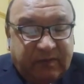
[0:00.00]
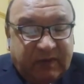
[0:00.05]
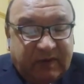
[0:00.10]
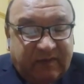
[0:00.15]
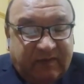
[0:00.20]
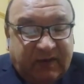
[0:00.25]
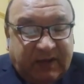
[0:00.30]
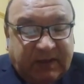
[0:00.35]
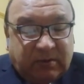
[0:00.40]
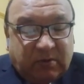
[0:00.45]

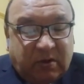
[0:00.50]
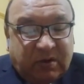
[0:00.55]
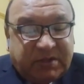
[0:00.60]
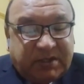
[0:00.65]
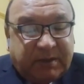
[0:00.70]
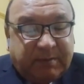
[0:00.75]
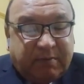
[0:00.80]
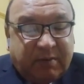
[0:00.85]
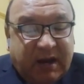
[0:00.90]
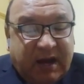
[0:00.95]
with or
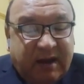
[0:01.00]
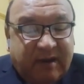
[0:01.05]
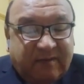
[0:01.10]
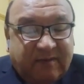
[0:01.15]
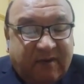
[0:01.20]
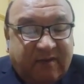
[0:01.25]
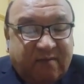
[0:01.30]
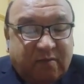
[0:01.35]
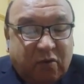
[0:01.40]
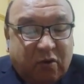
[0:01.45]

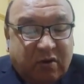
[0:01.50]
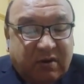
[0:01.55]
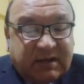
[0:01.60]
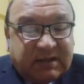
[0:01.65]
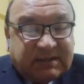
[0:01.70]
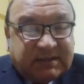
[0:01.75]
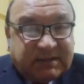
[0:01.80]
deprived of moral